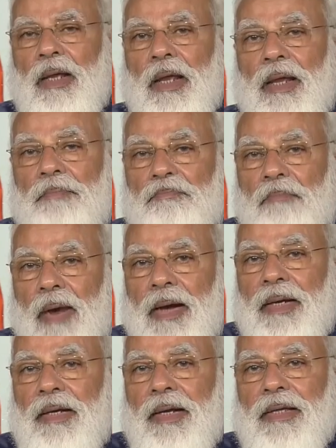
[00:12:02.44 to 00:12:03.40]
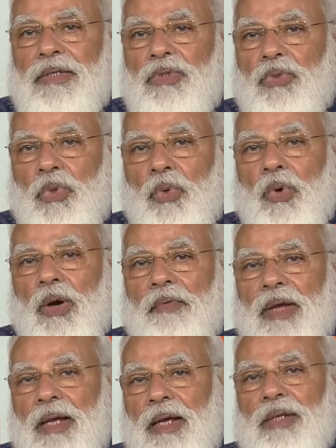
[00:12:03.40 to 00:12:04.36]
A mindless
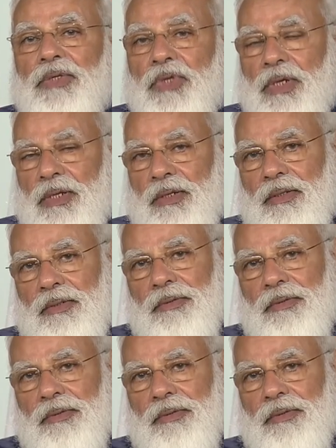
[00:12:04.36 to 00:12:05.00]
throwaway culture